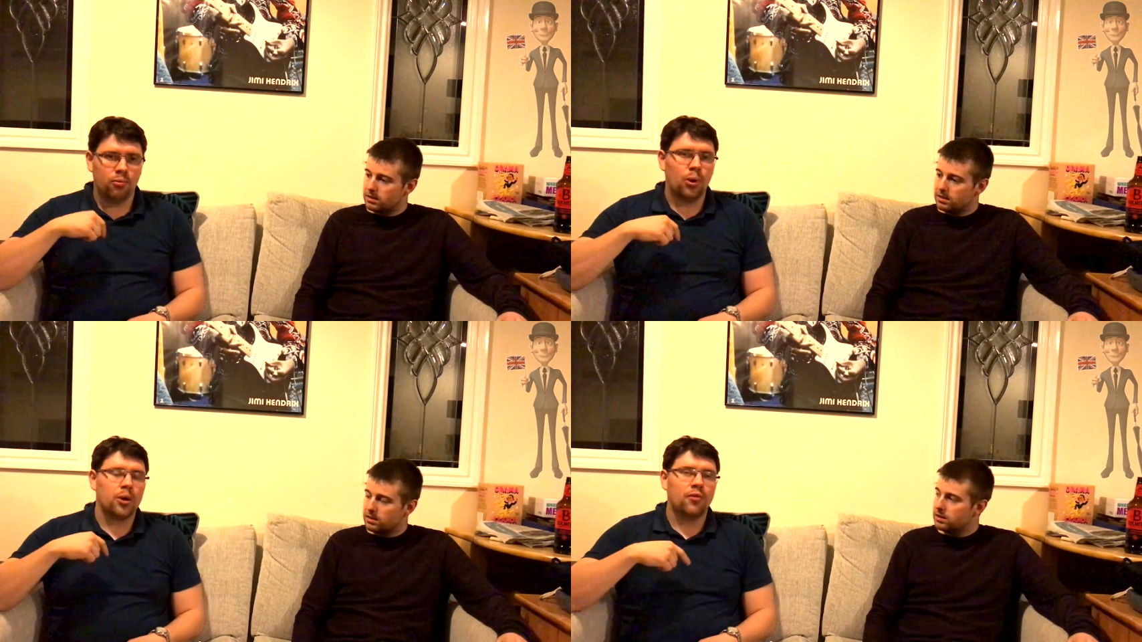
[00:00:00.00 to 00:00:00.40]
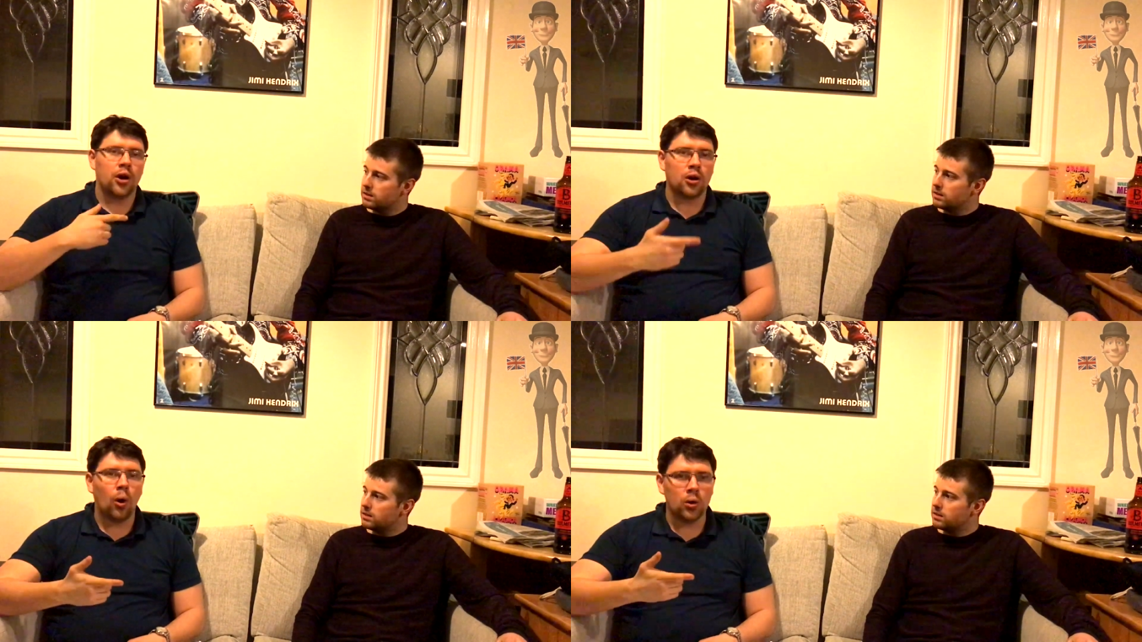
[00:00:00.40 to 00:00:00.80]
Speaker 1: one of
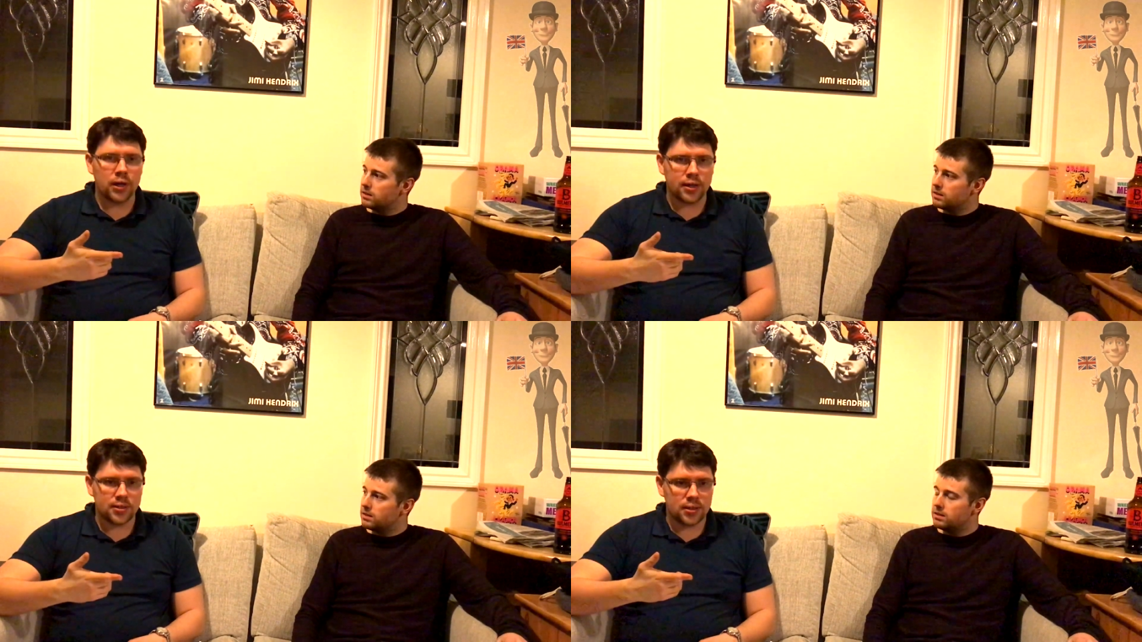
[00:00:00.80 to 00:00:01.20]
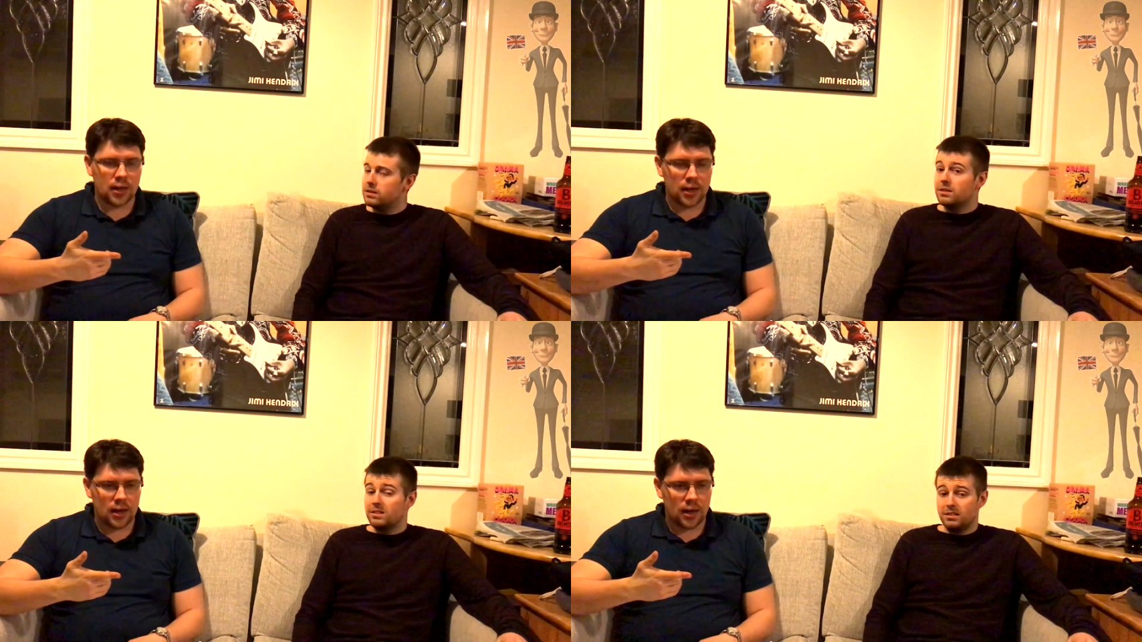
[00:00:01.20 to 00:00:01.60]
our colleagues,
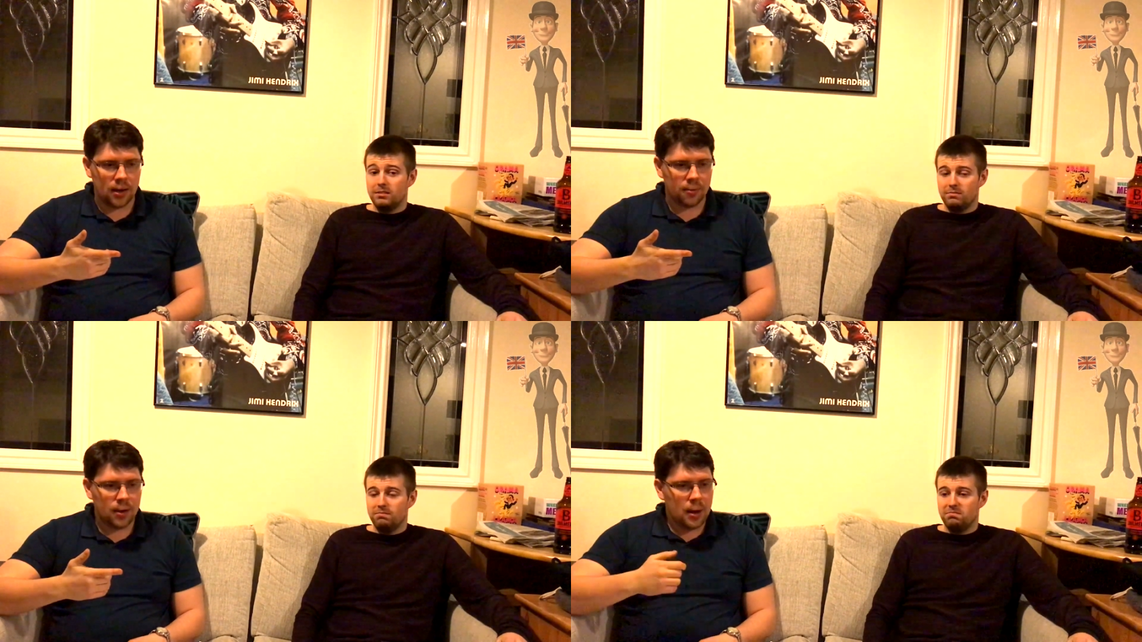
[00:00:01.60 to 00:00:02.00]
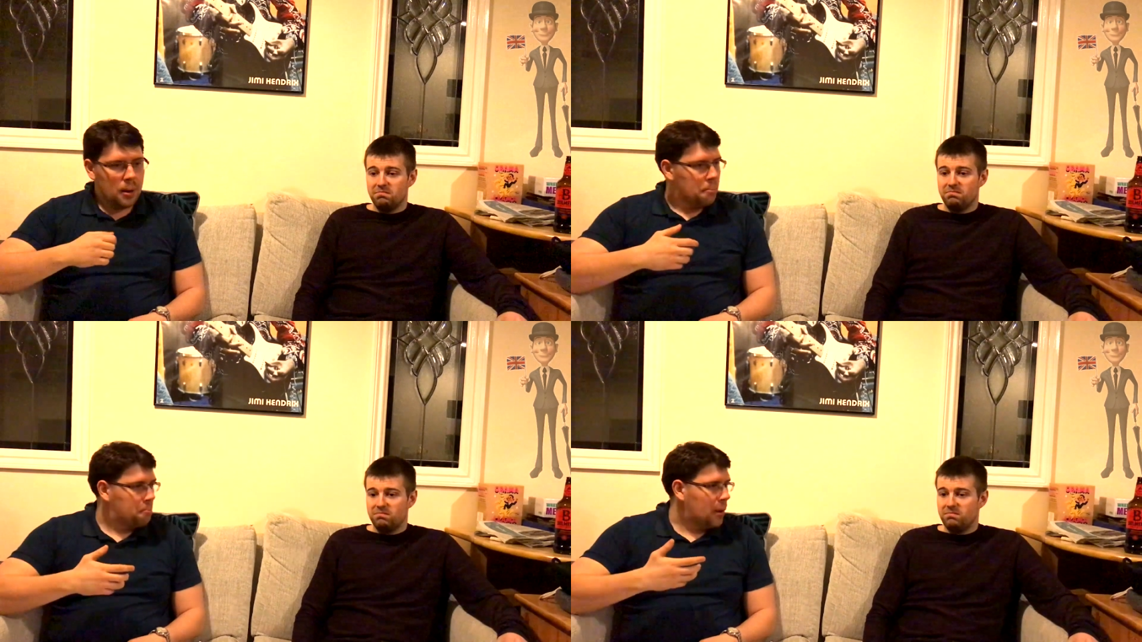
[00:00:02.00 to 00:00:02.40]
um,
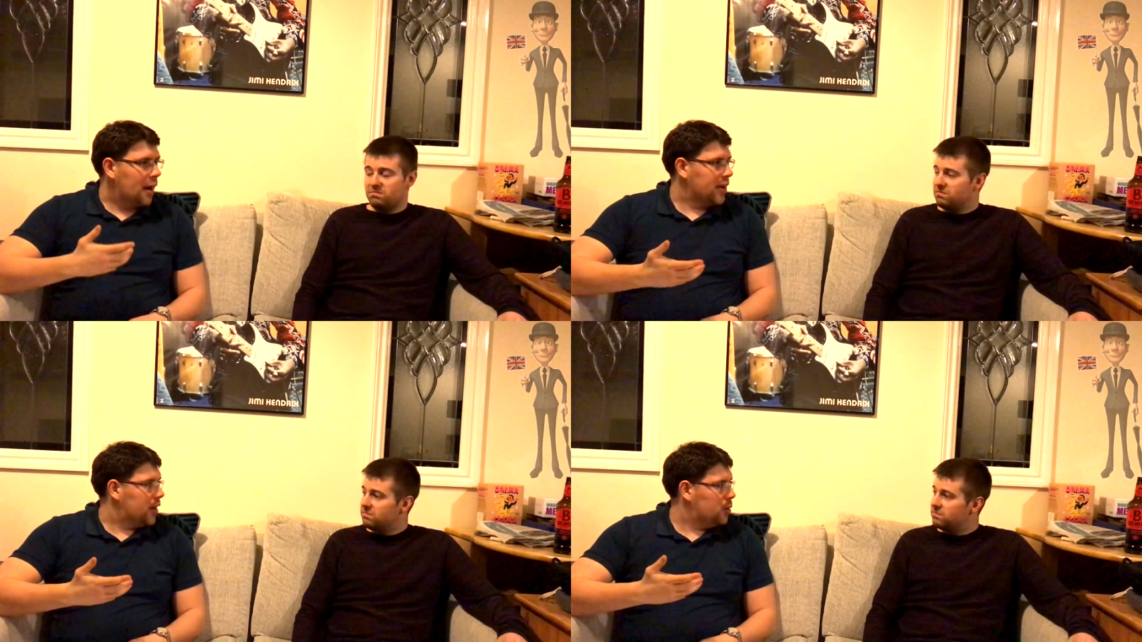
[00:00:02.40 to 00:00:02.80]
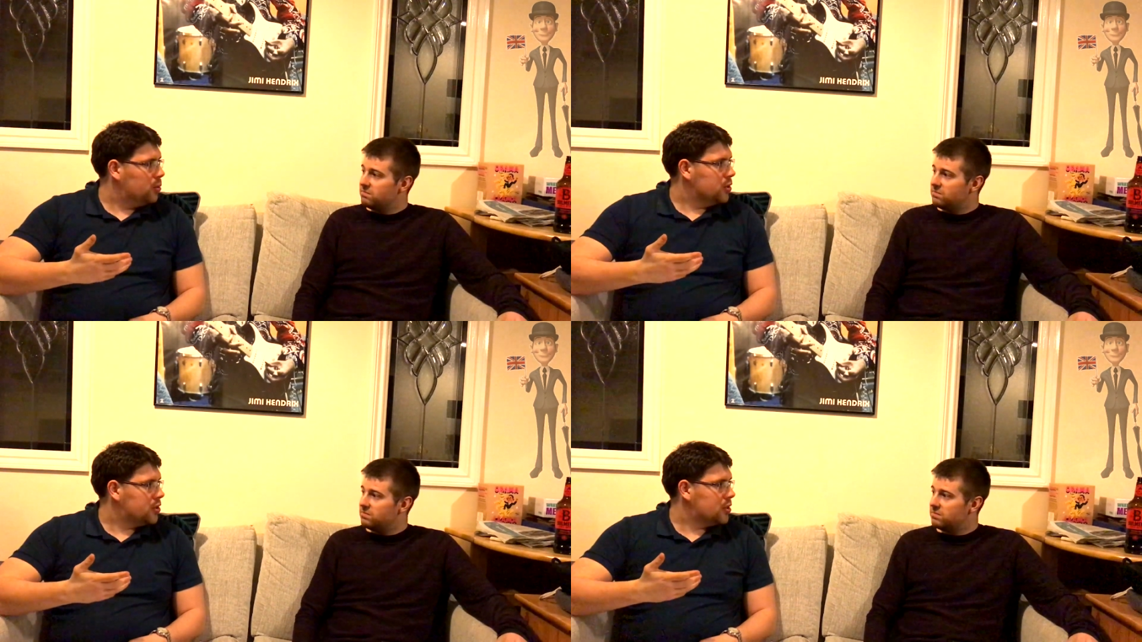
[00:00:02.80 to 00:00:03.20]
Barry,
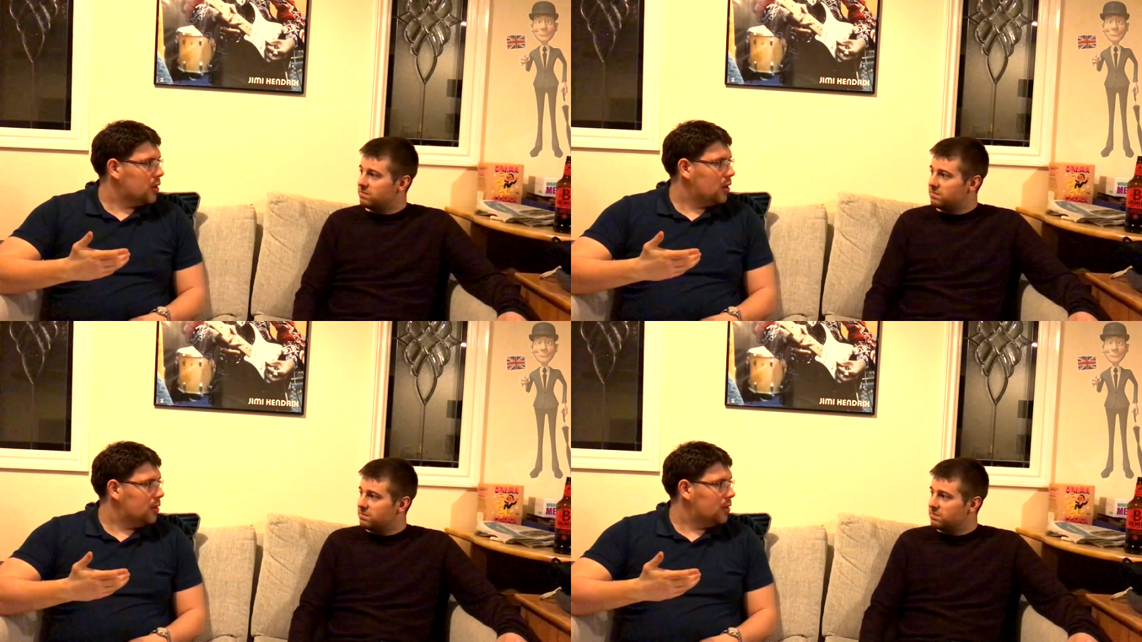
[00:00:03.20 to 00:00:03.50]
who is.